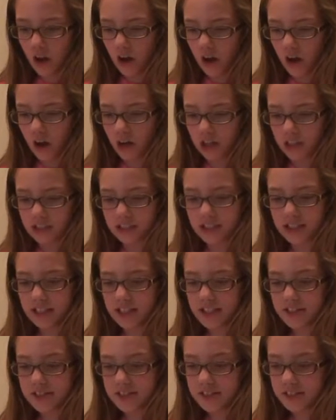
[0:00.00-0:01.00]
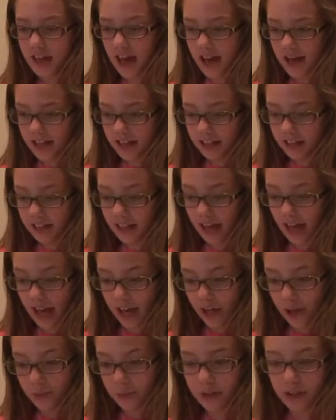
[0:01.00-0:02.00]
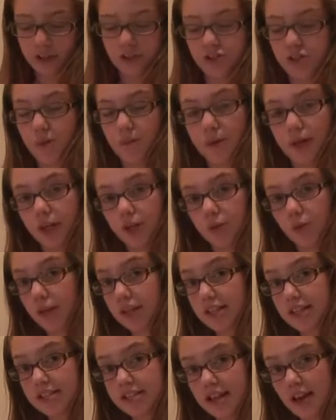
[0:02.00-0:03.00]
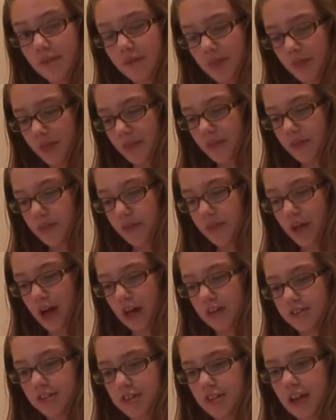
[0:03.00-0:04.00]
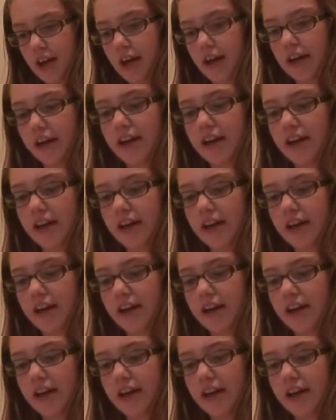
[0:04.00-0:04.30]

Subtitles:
on these 10 caterpillars on May 27th, 2009.